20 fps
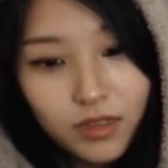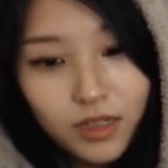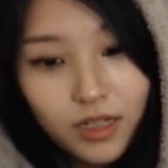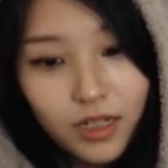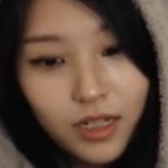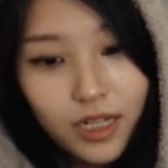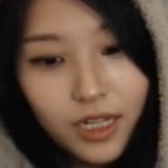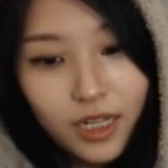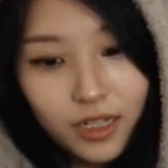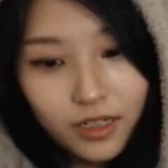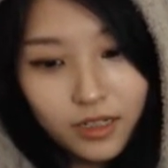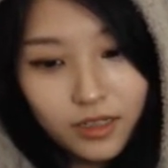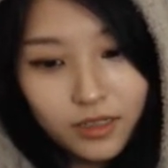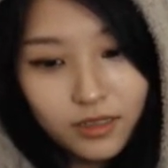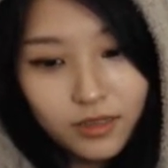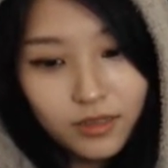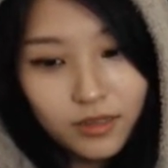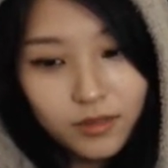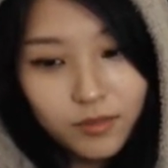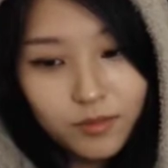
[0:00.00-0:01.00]
I had
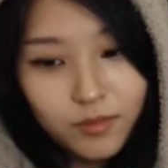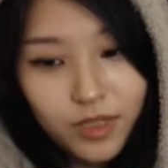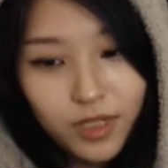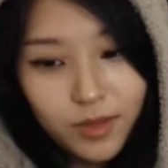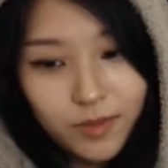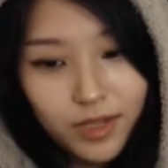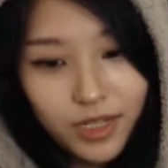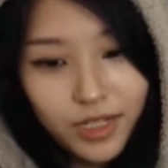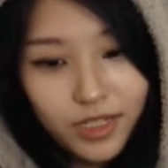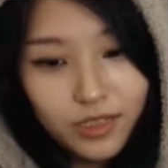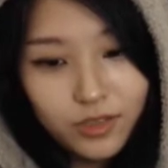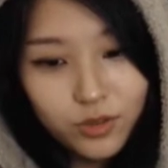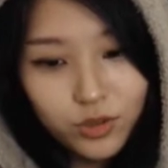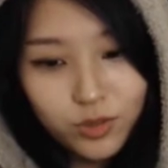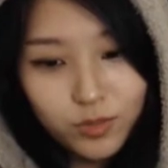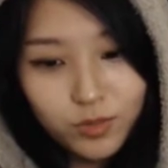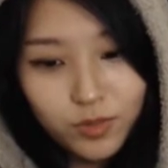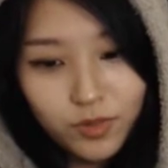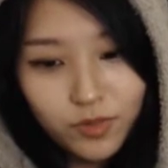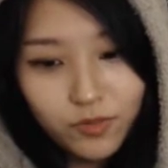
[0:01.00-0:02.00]
my main
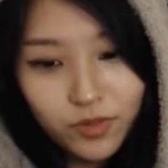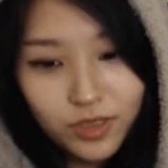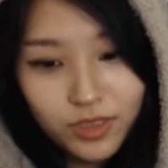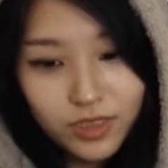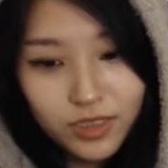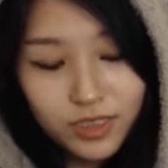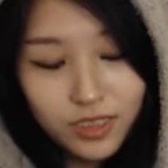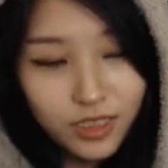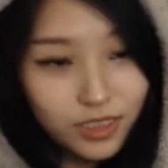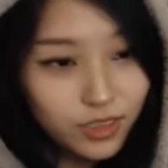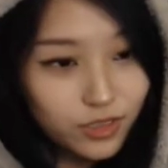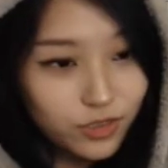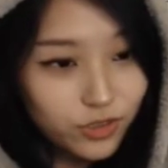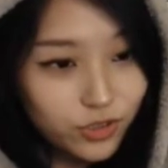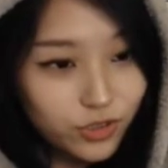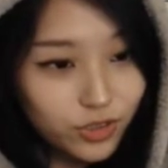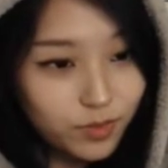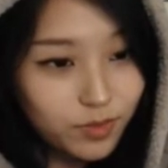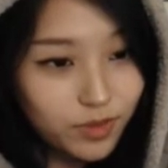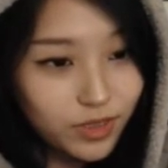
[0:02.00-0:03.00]
group of friends that I
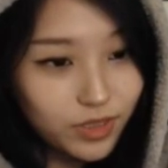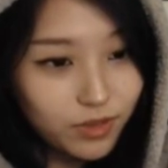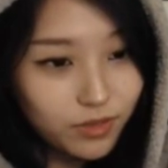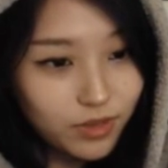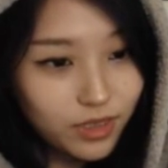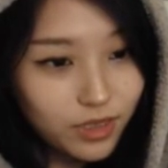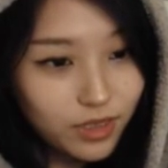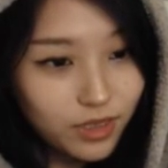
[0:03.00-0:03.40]
usually play with.